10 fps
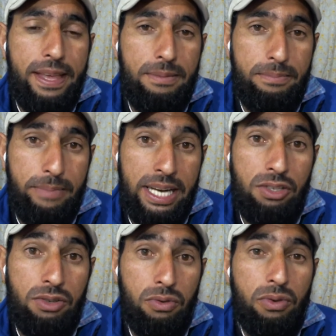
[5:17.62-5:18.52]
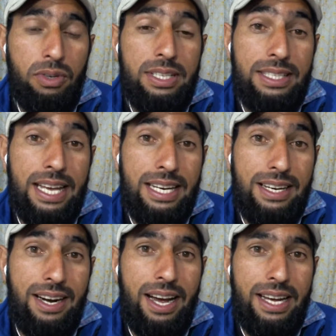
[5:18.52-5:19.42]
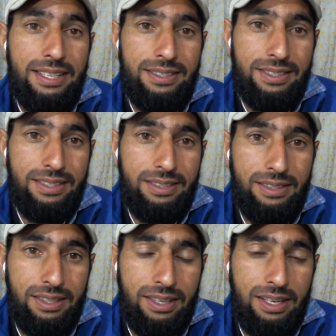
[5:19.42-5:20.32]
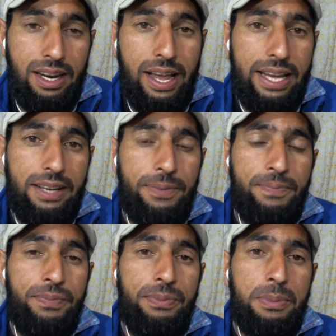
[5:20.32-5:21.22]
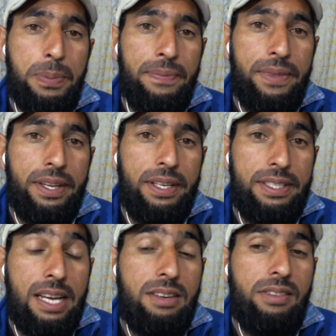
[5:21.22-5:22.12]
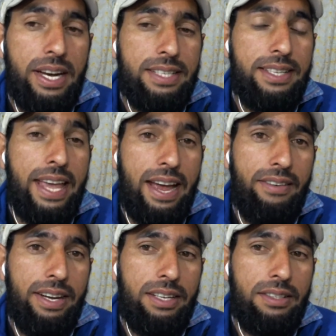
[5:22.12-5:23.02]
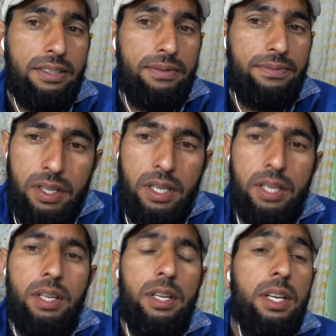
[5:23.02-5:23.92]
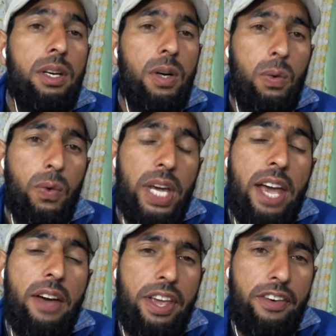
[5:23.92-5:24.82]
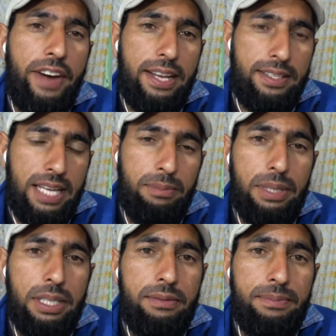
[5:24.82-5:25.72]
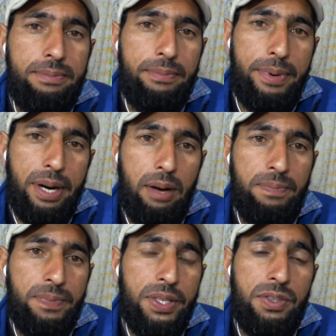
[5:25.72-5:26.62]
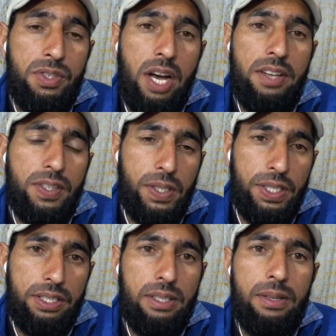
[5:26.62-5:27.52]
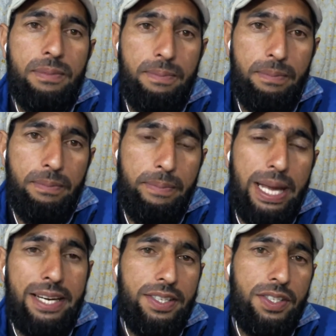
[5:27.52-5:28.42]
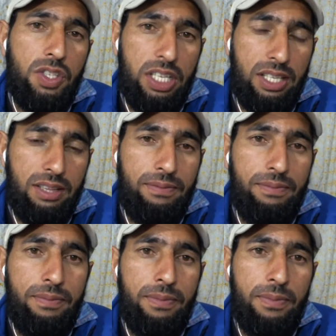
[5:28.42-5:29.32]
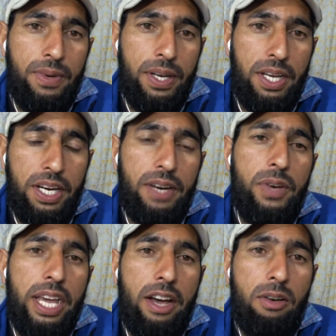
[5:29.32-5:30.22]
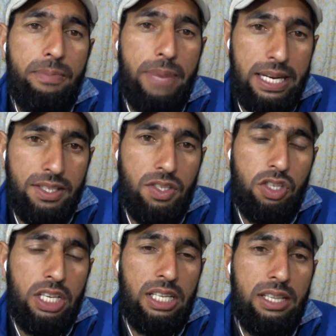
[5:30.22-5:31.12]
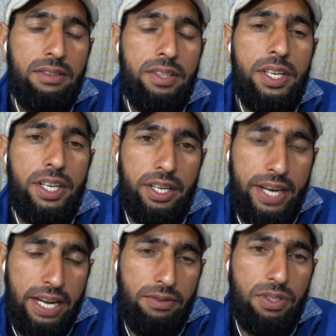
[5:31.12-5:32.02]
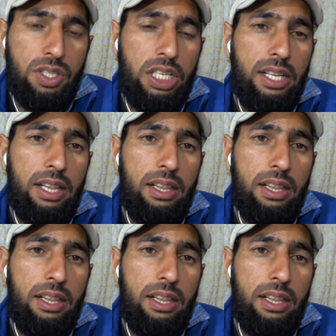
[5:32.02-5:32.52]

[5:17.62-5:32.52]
meant to satirize, like satirize the character. We have here example from the Chaucer's Miller's Tale. Here we have Miller's Tale, Reeve's Tale,